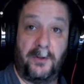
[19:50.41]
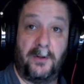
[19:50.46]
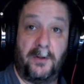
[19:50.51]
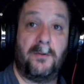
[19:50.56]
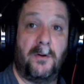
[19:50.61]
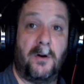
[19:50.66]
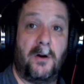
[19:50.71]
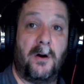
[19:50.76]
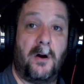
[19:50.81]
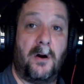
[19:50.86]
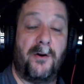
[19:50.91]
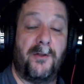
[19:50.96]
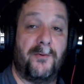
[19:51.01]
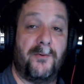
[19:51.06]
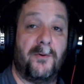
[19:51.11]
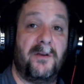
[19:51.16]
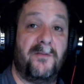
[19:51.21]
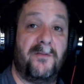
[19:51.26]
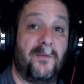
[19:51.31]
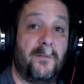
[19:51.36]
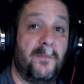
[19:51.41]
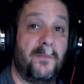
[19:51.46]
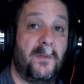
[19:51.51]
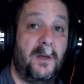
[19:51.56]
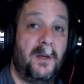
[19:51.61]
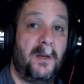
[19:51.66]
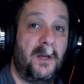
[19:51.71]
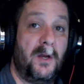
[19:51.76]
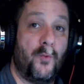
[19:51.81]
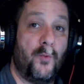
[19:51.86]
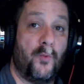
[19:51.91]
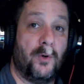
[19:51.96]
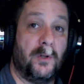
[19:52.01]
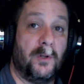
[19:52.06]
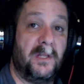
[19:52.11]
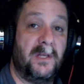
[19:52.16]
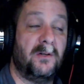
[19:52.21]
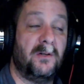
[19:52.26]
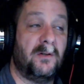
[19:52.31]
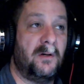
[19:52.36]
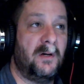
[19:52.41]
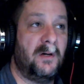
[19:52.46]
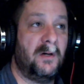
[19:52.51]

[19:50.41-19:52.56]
Our 3 of them were little.